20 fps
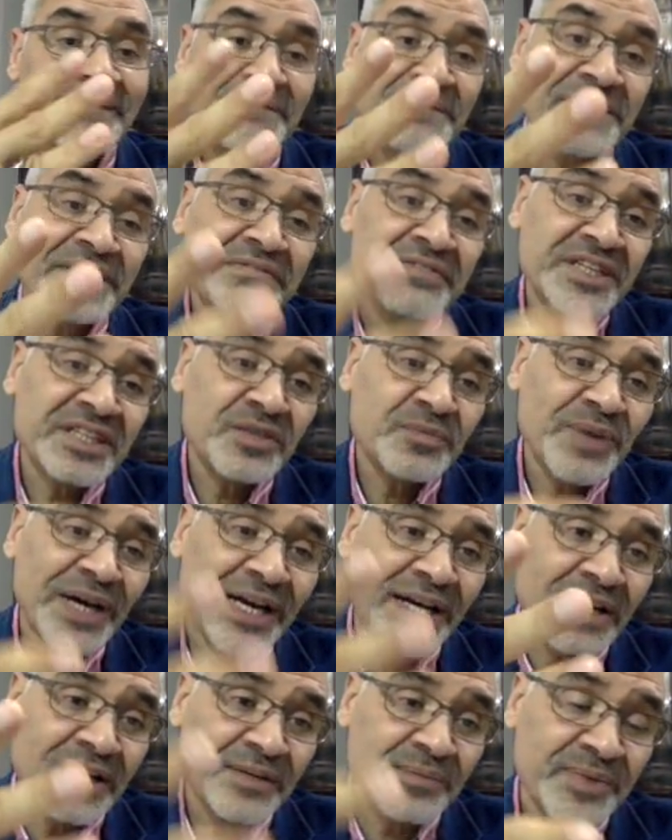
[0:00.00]
first
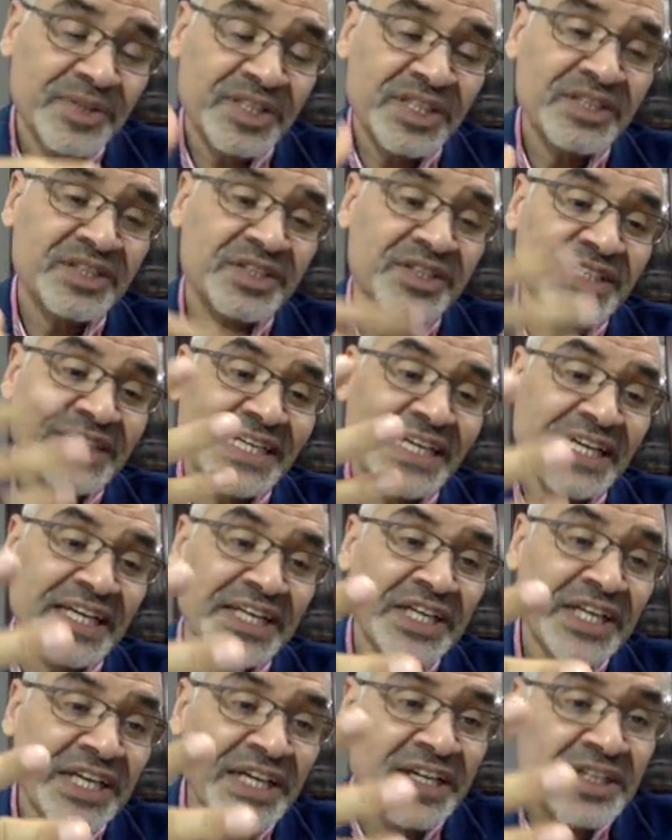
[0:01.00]
panel represents the
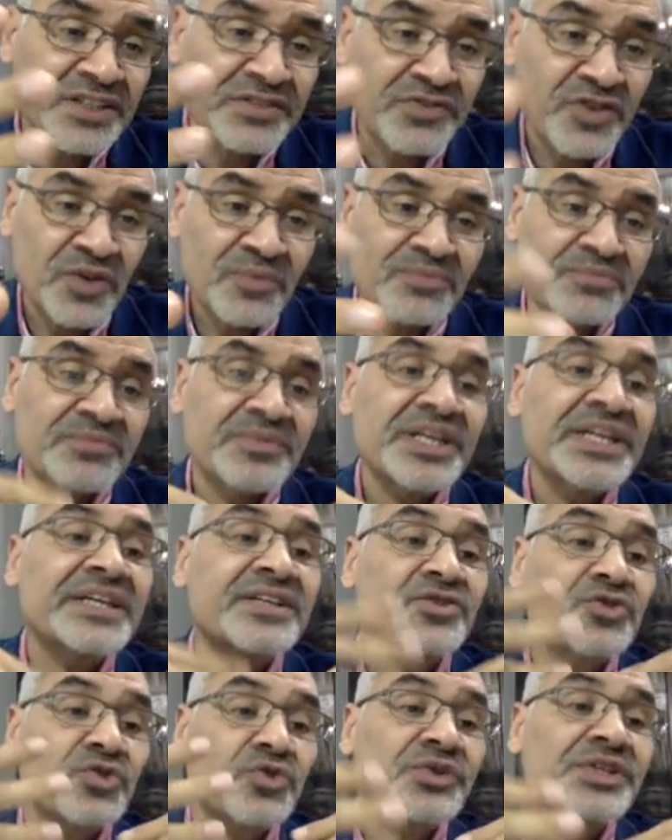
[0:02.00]
years from year
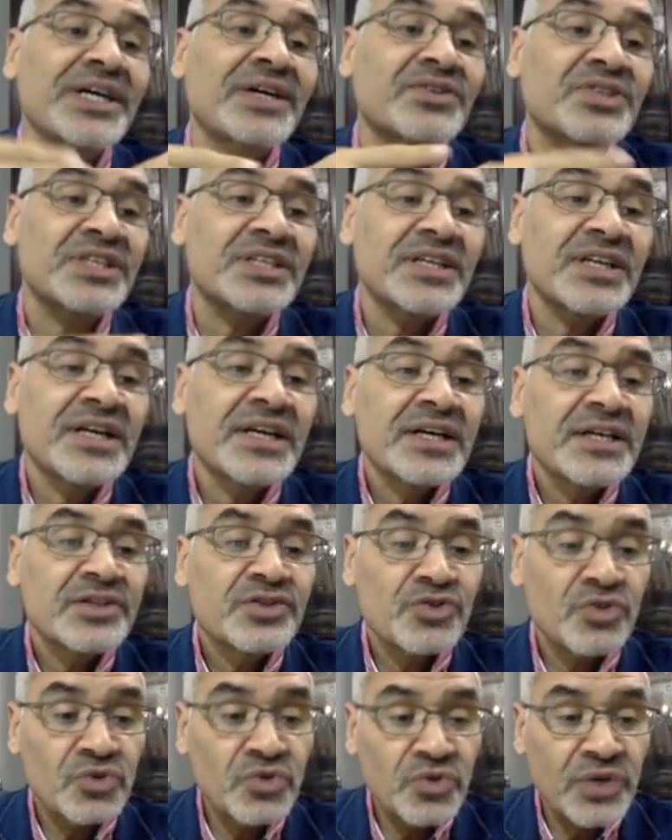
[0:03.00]
2000
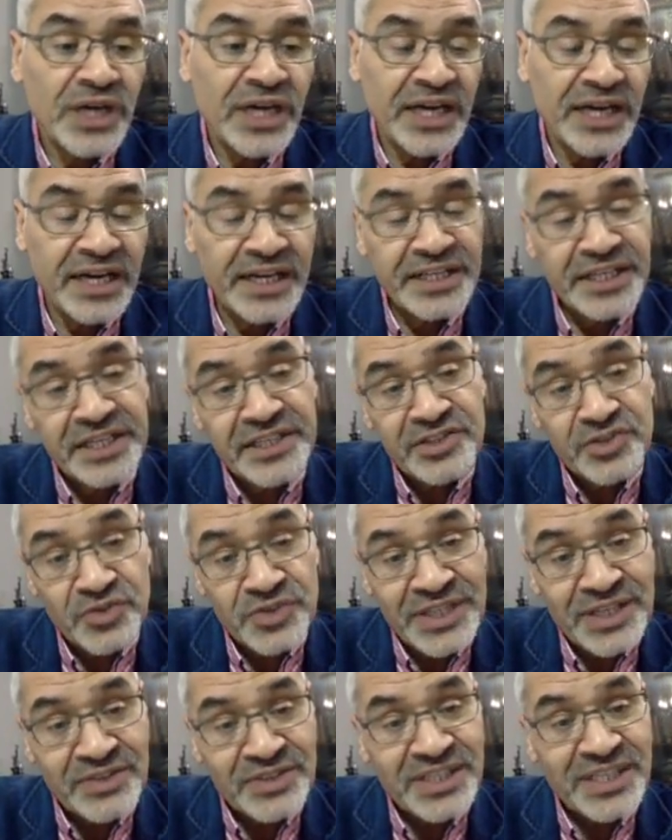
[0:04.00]
to year
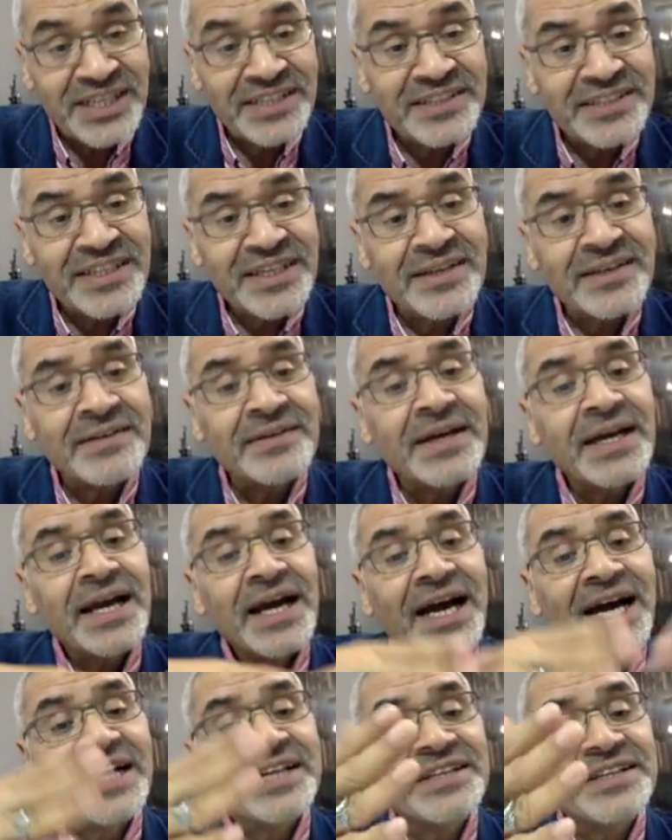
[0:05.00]
2010,
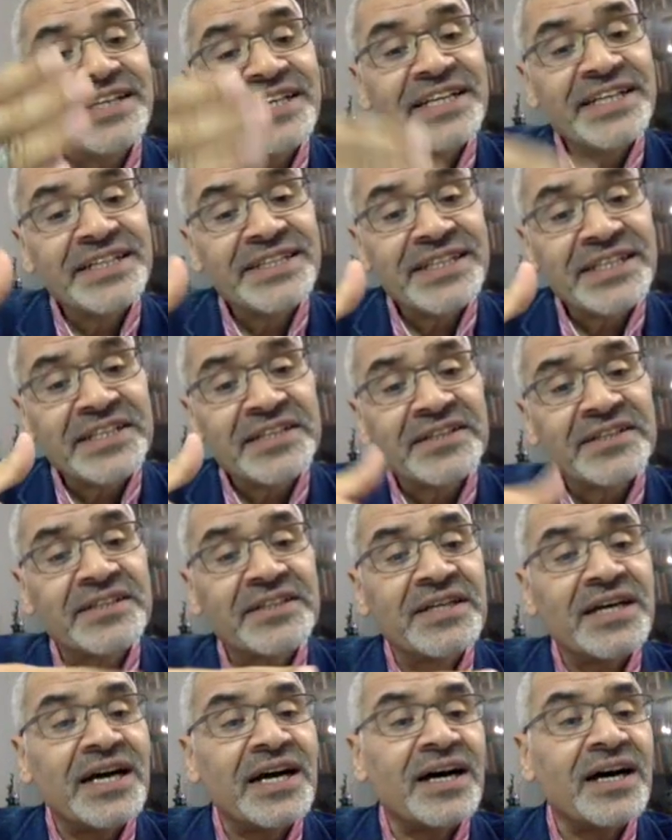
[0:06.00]
and the second
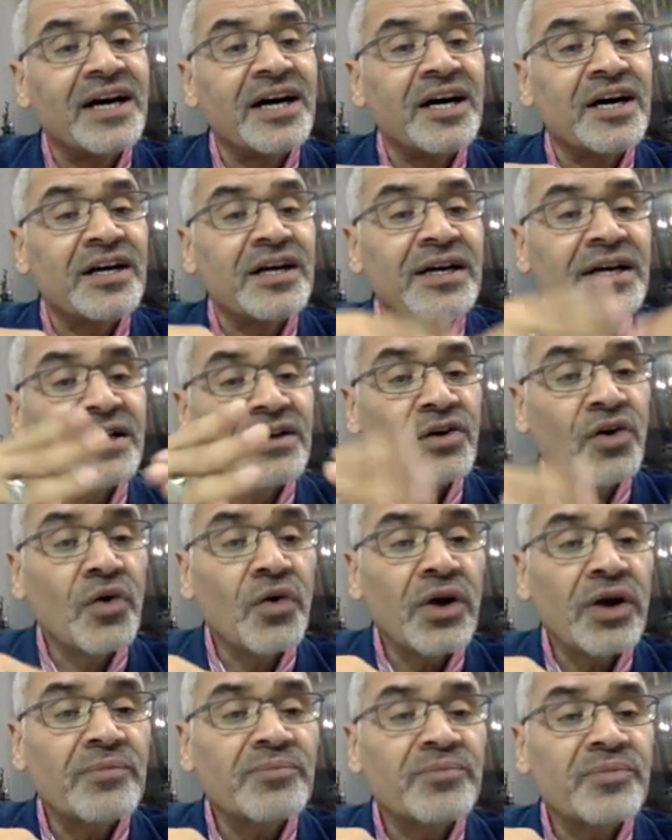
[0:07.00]

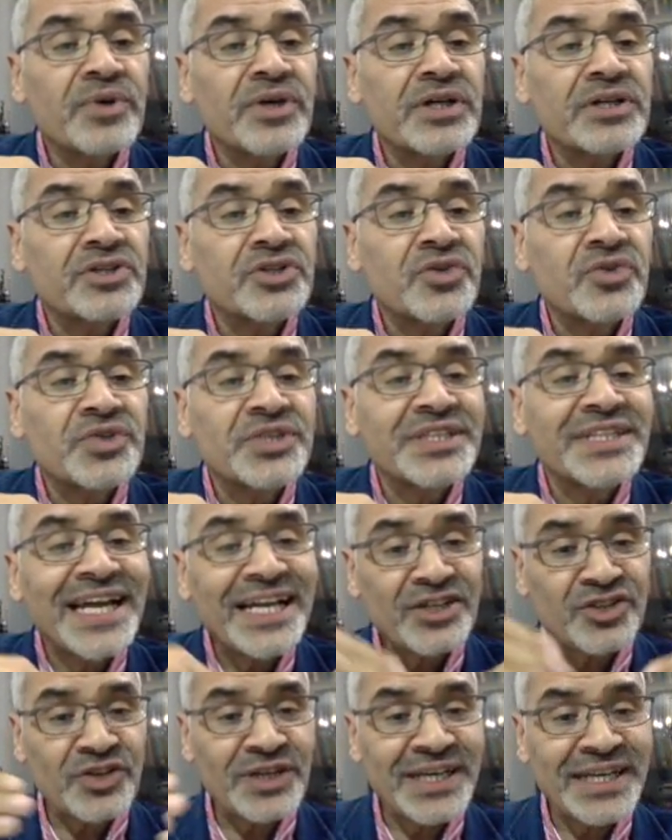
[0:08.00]
column shows
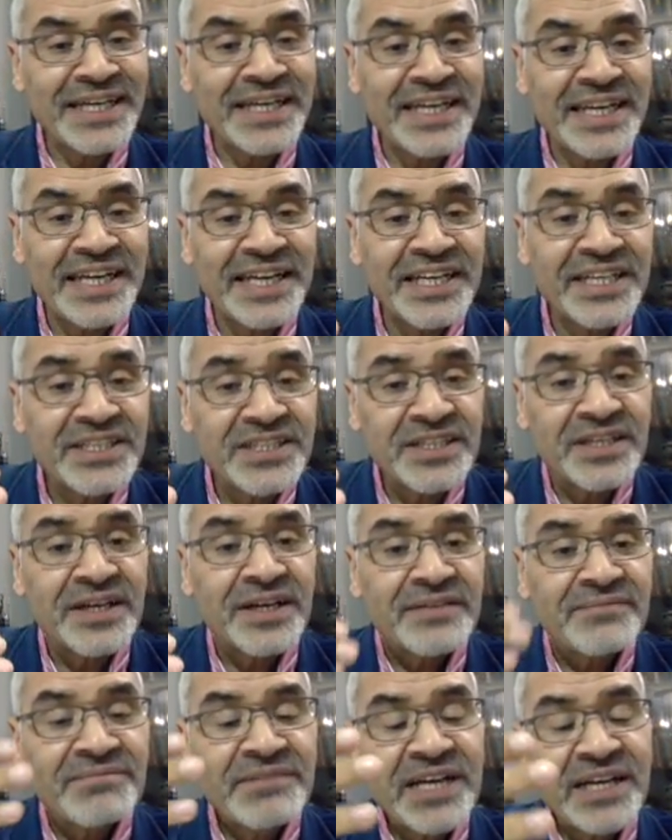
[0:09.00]
natural increase,
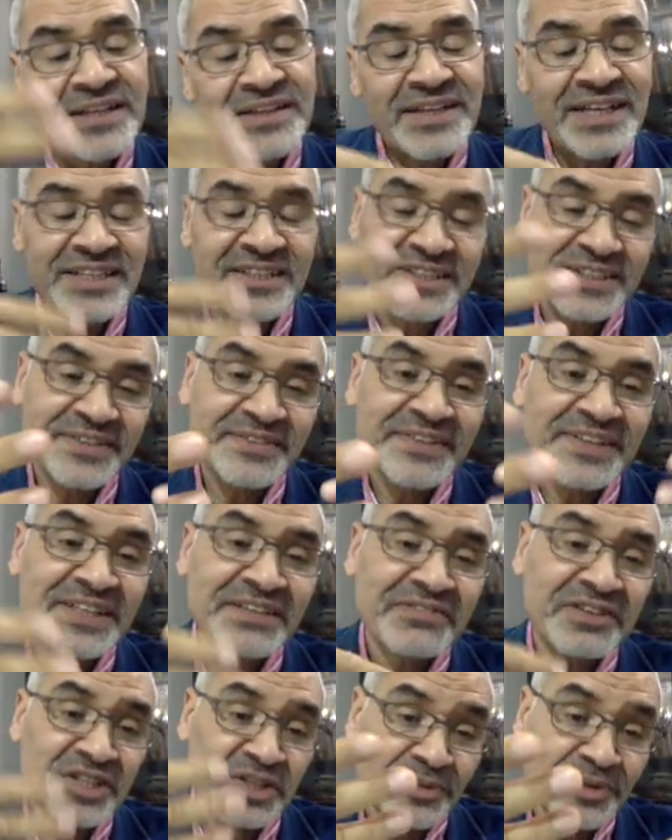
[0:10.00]
that's the
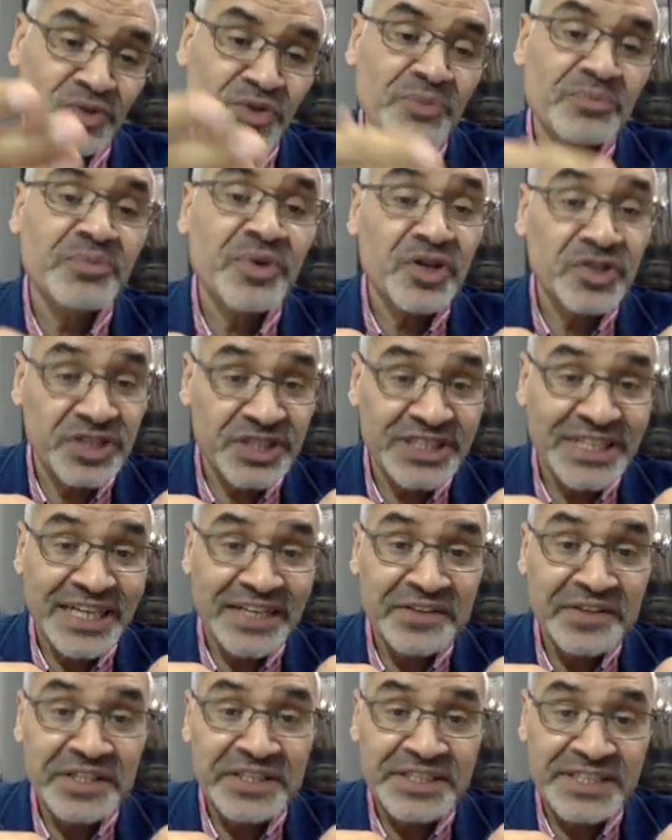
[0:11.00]
difference between births
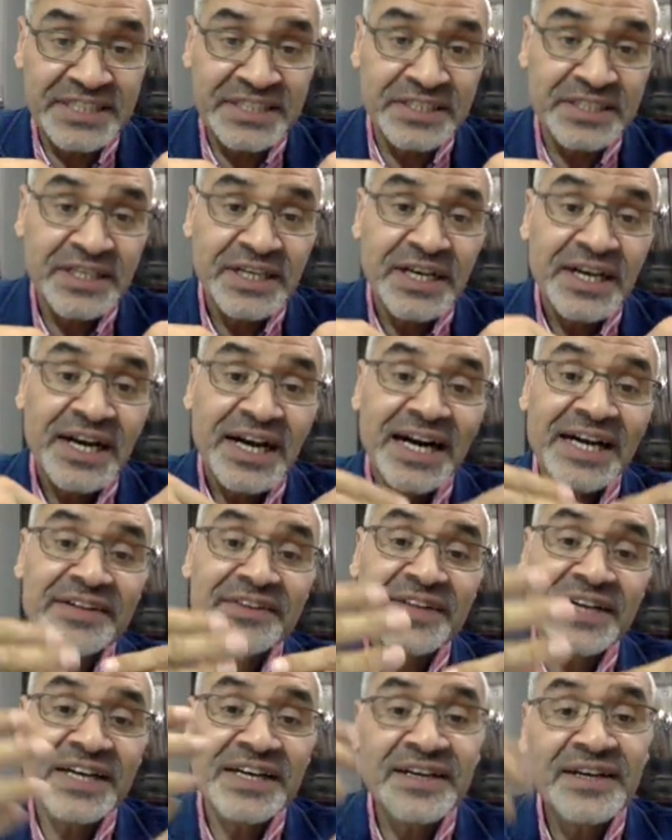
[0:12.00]
and deaths, and
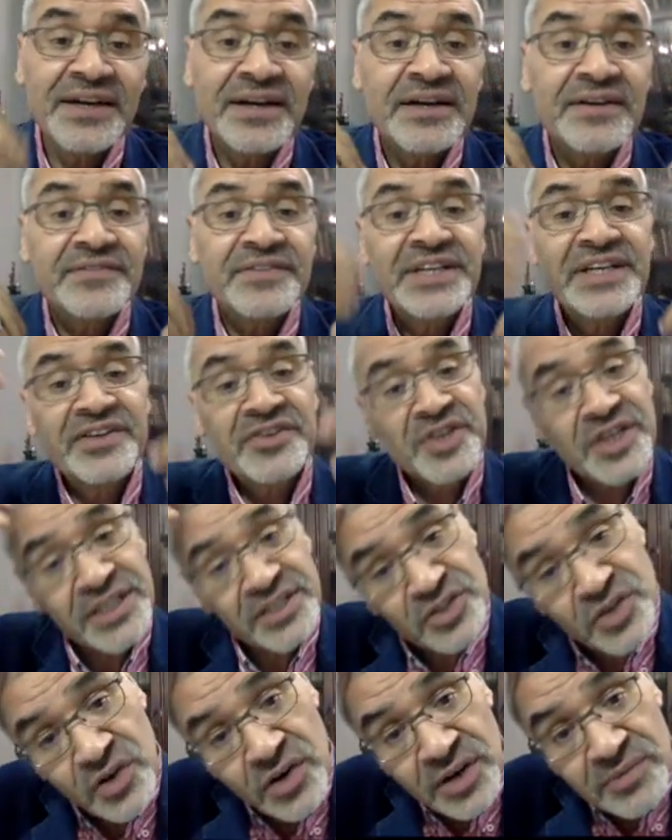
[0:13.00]
then the third
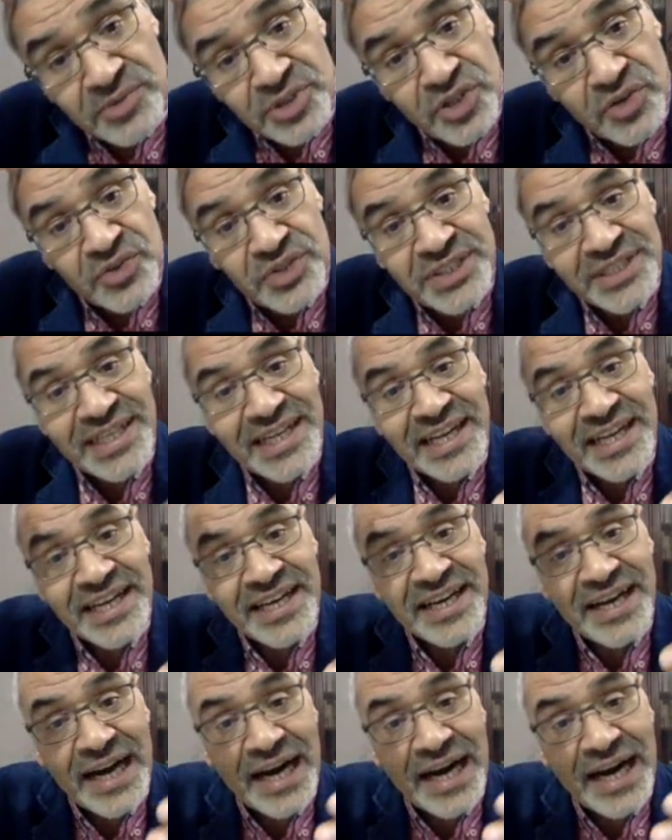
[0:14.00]
column shows the